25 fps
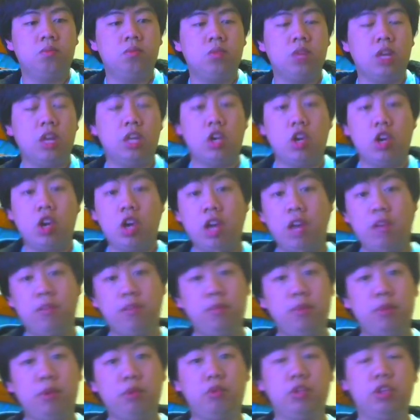I know I
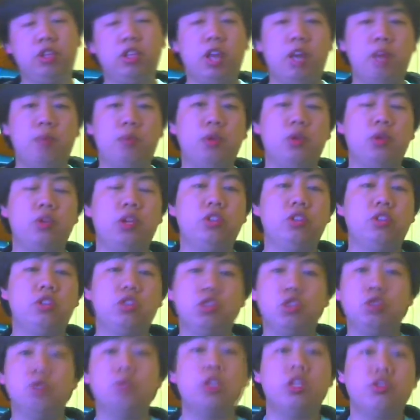haven't been really uploading
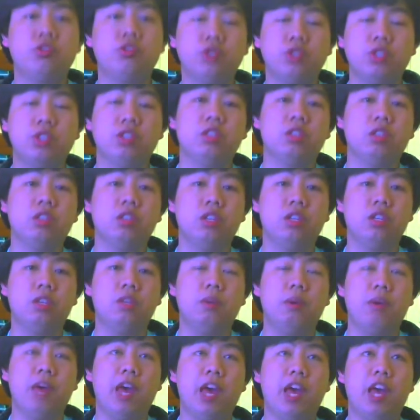too much
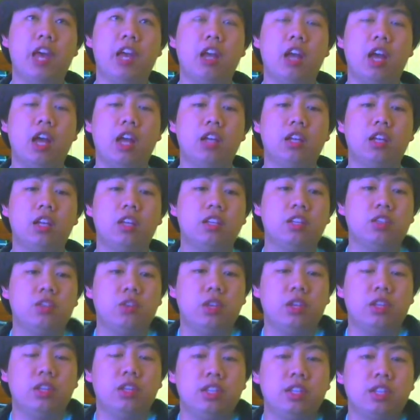recently, and I'd like
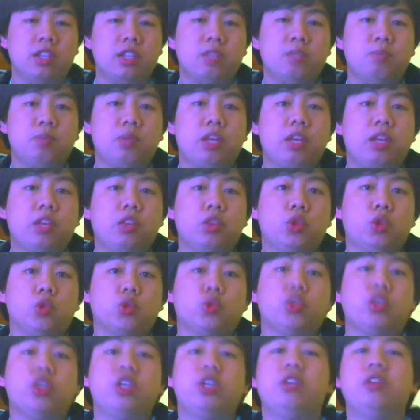to at least explain
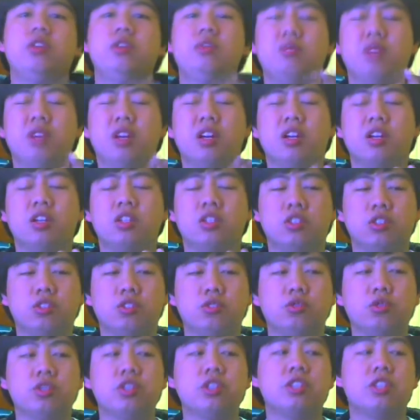three
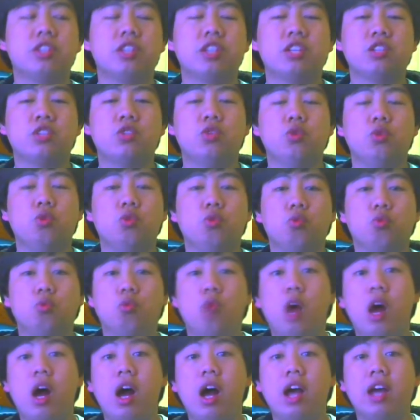certain reasons as to
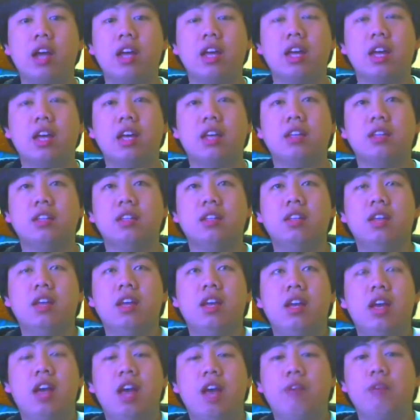why I
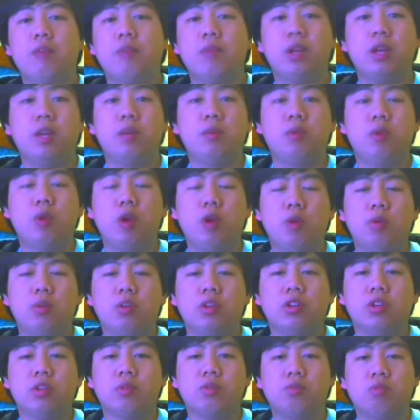haven't been
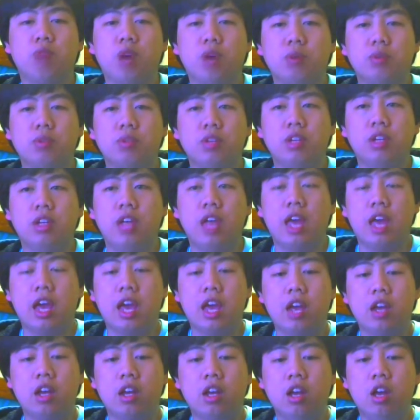uploading it properly,
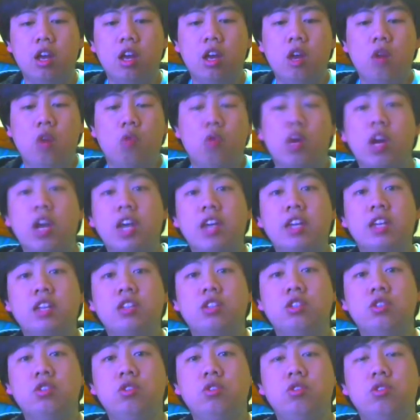and what I can
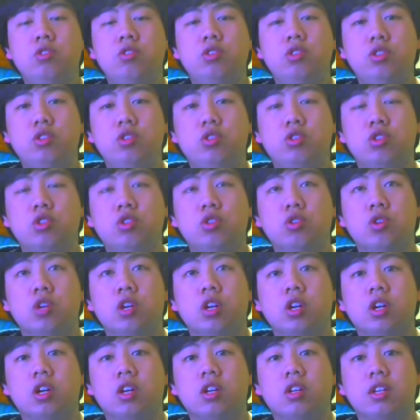do
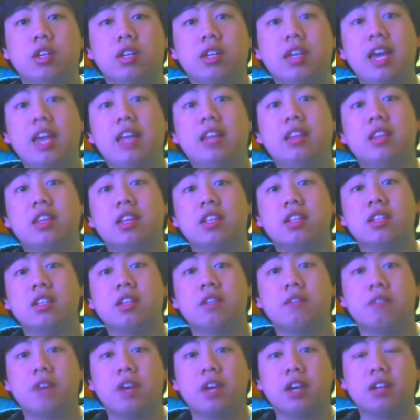to negate this
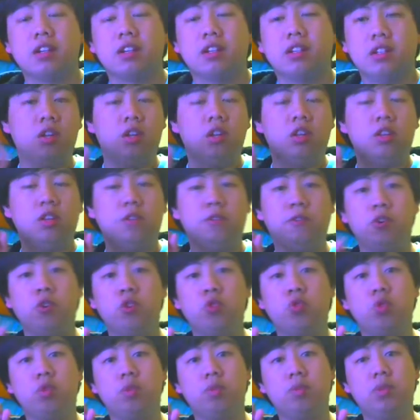effect. The
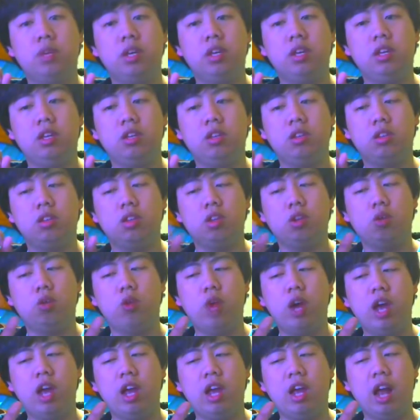first one being the
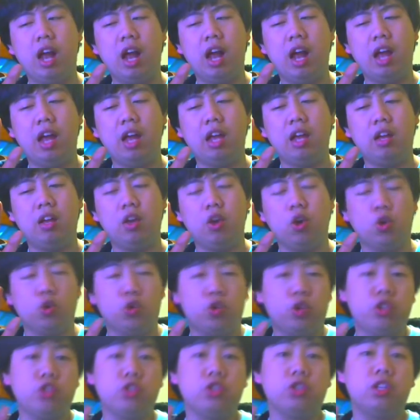way I
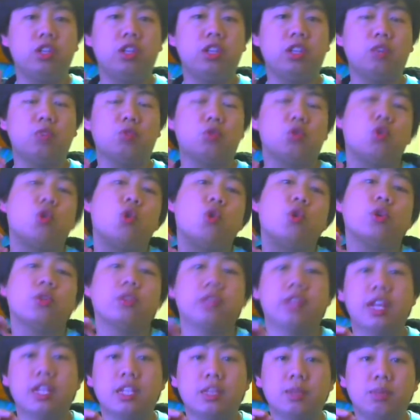originally record
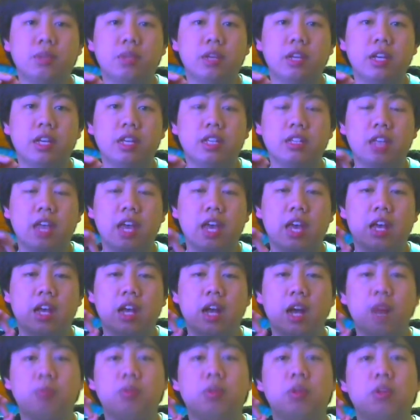Let's Plays and
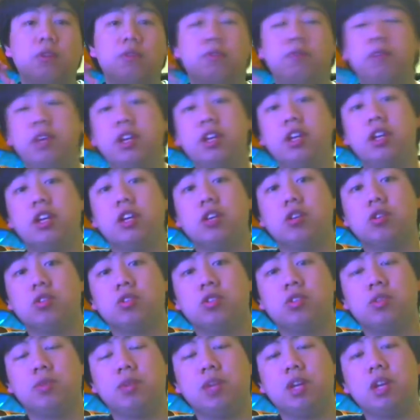upload
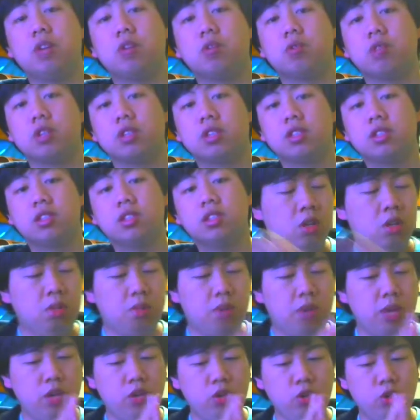videos to begin with.
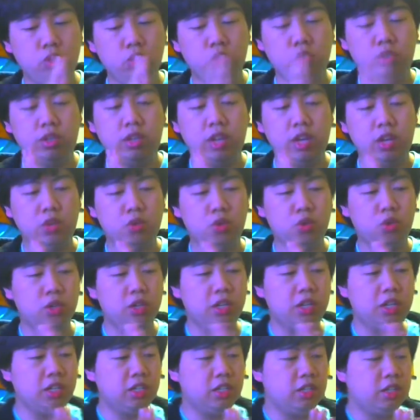My usual schedule
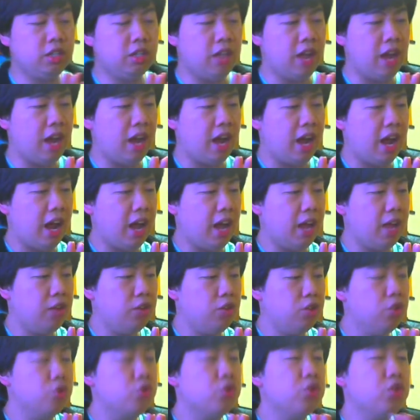is that I
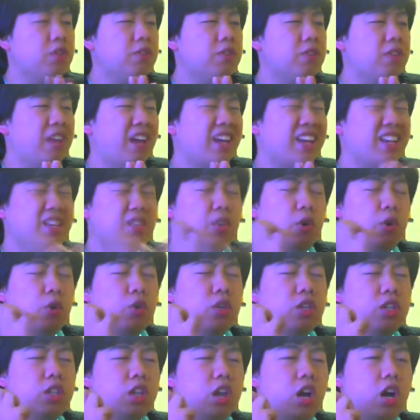usually,
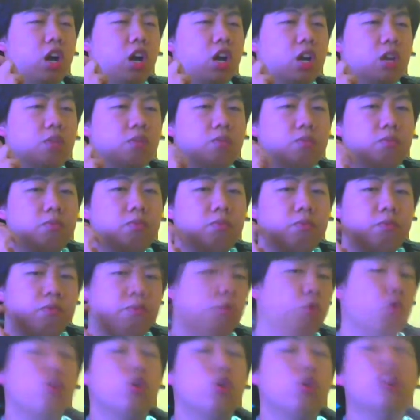focus on
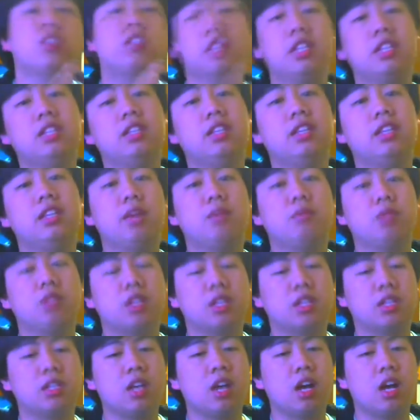4 to 6 games at
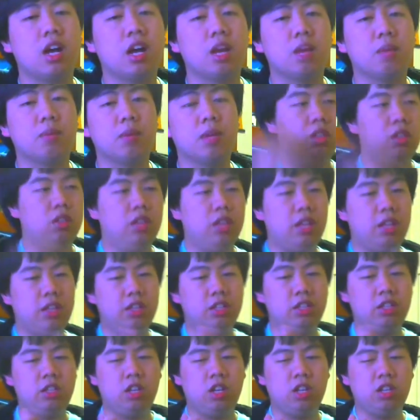a time. Now
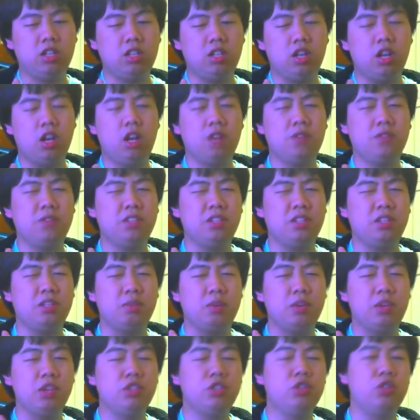this caused obviously
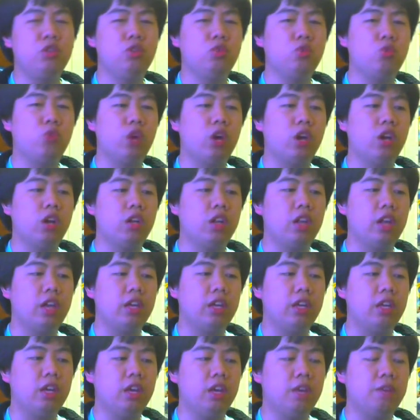some issues where
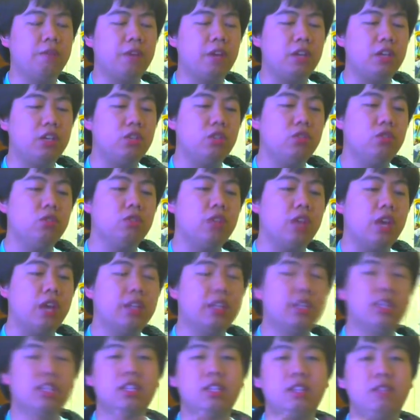if I do that,
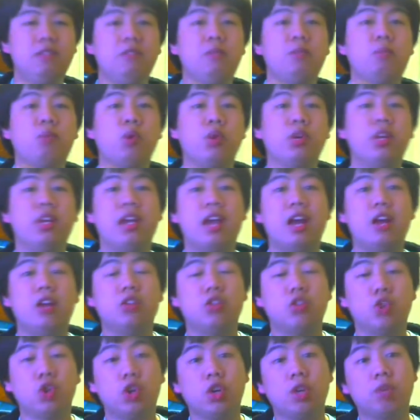this is even pointed out
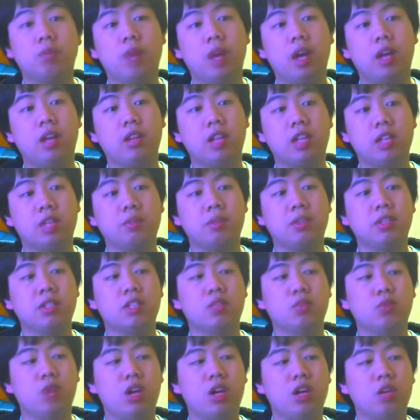during my Let's Plays
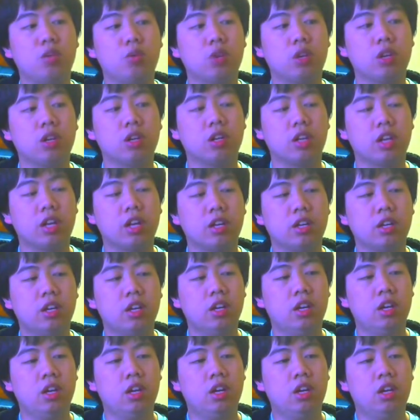as well, where
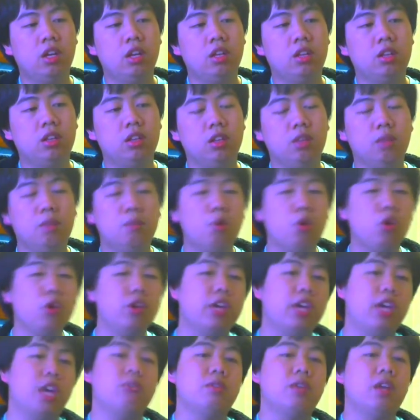the more
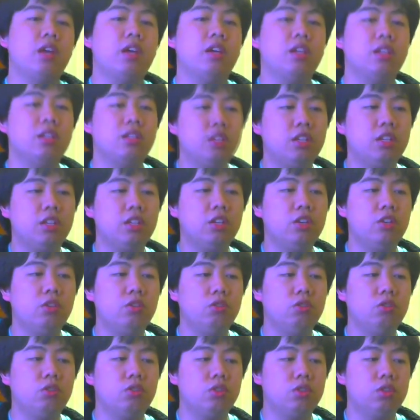games I
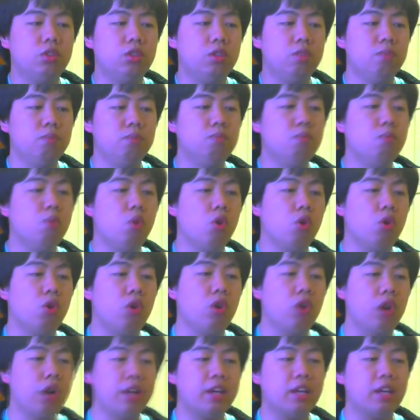continue, the more